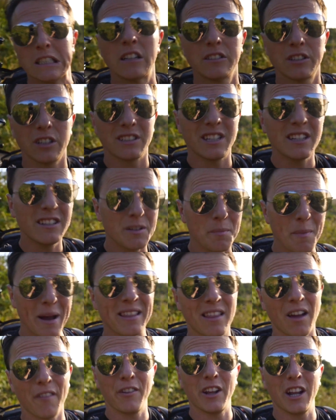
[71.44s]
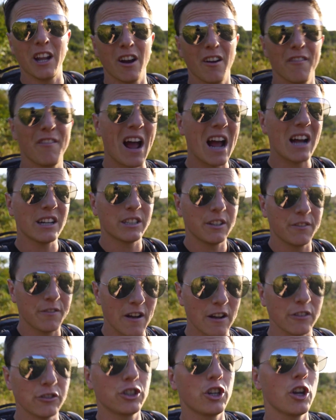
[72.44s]
So since I made that video, I've actually
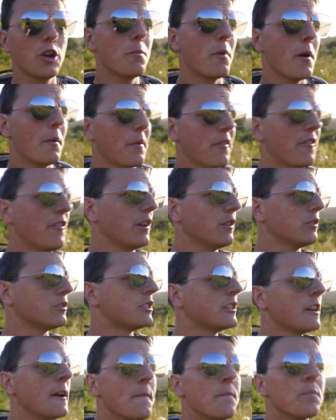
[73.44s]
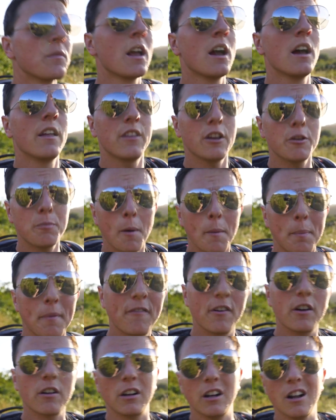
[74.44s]
found two poppy fields. This poppy
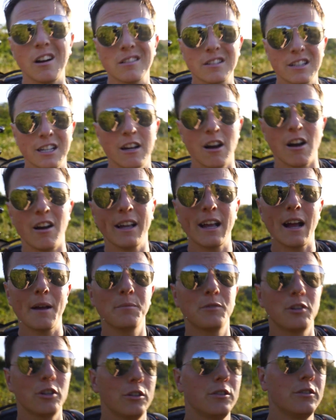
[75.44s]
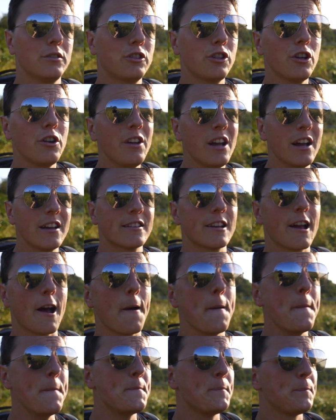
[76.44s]
field in Lancing I came to two years
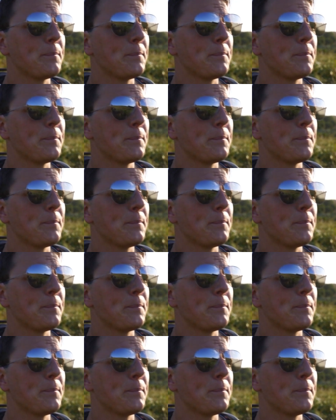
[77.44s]
ago